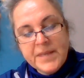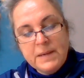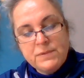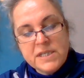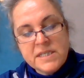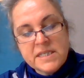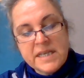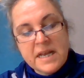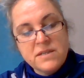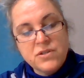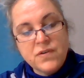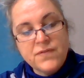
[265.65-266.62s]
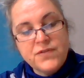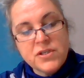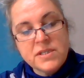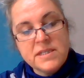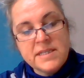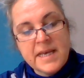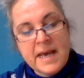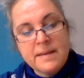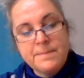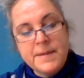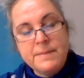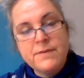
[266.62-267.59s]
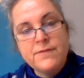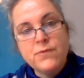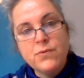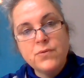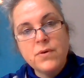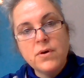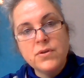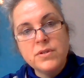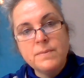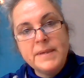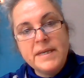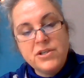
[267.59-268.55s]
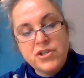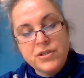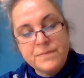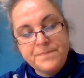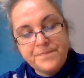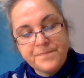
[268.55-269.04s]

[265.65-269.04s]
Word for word: It was a standoff, just as it had been before on the beach.